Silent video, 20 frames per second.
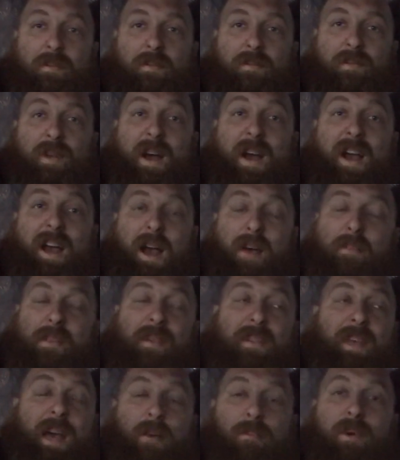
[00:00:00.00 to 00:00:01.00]
Right, I'm
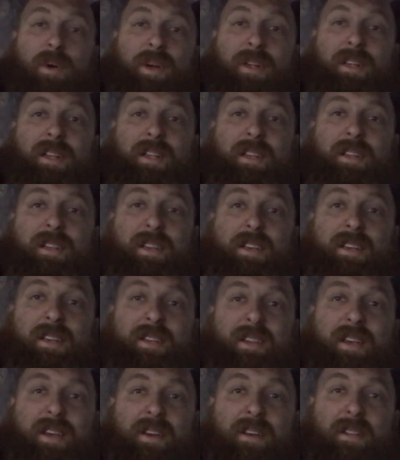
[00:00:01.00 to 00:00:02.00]
at that point in
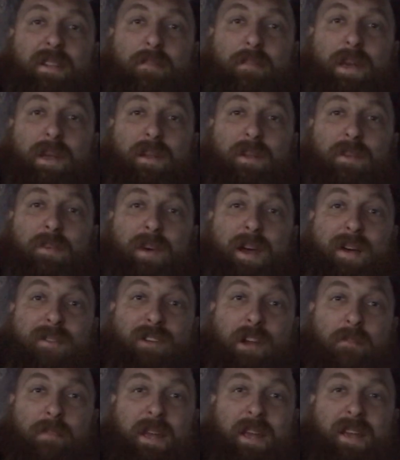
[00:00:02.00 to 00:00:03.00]
the build where I've
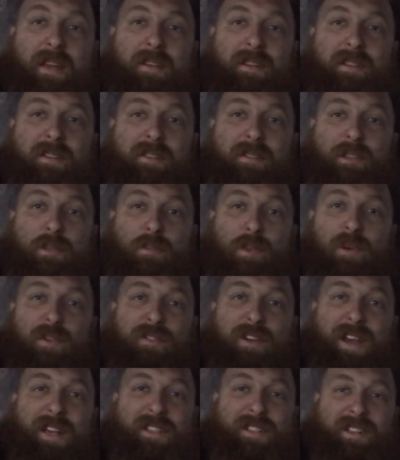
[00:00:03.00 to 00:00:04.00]
got my smug
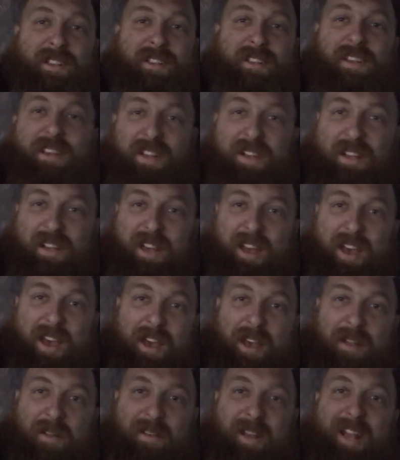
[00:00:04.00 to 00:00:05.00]
face on,
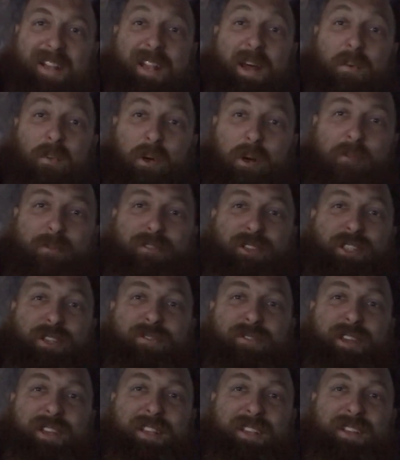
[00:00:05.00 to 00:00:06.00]
and I'm getting that warm fuzzy
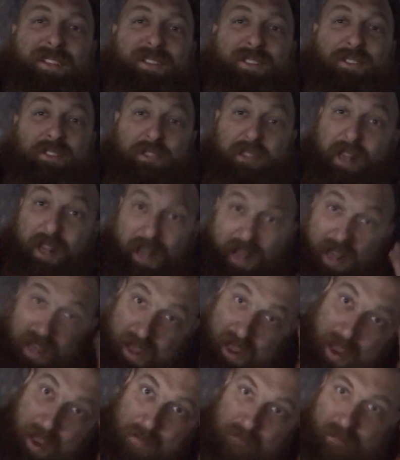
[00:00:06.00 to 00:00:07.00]
feeling because
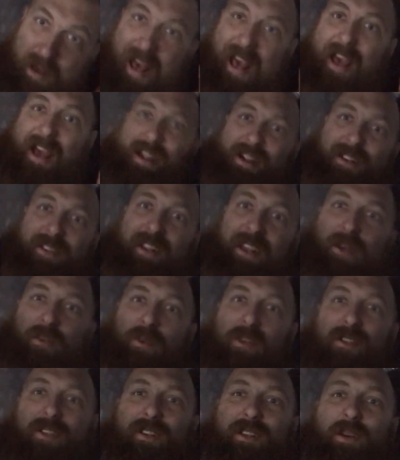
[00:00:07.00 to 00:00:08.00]
in my head it
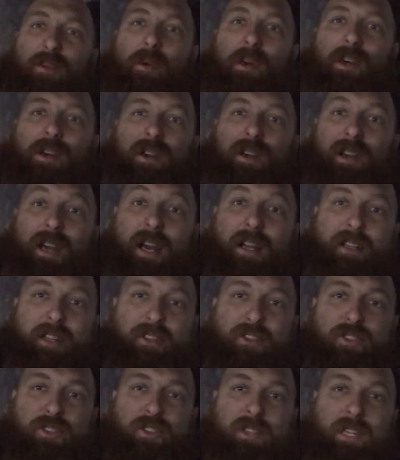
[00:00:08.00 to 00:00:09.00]
was going to work, and I
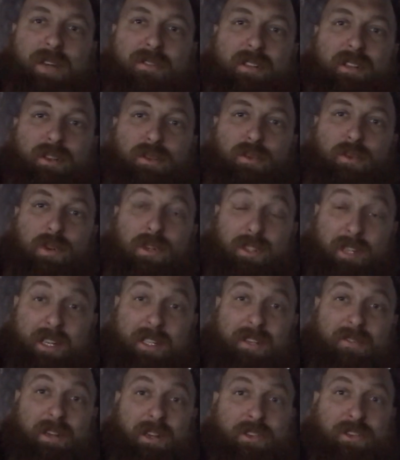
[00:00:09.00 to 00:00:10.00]
just have enough wood,
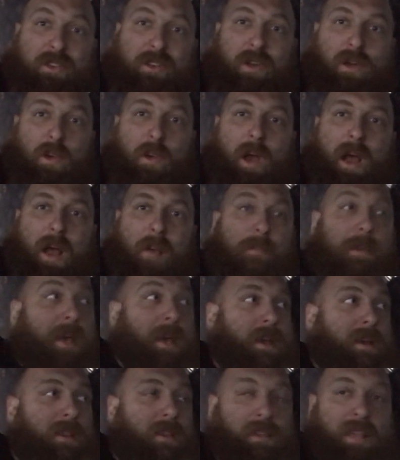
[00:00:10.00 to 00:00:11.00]
and I've actually got quite a
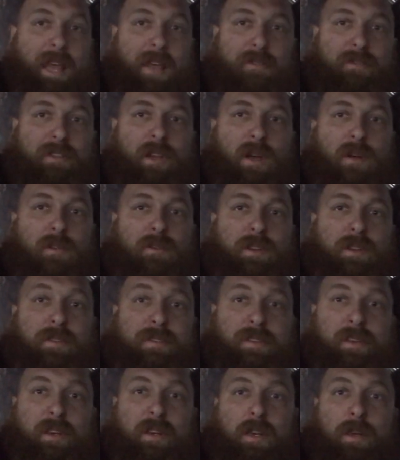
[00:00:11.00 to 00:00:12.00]
bit left over
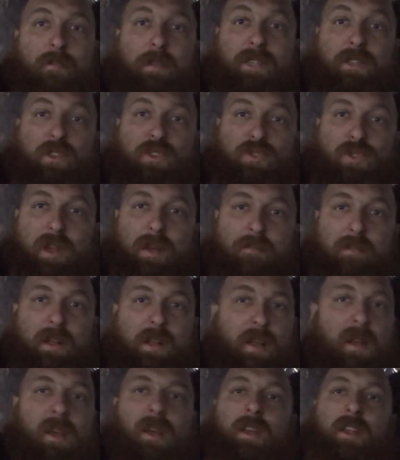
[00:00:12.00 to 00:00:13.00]
for bits of trim,
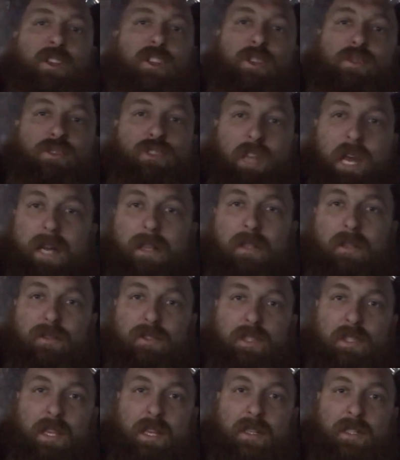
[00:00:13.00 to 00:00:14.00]
new
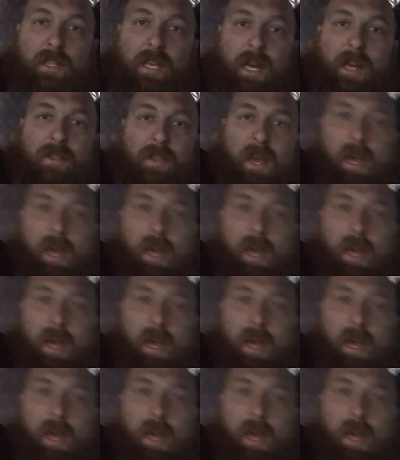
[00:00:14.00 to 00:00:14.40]
shelves, things like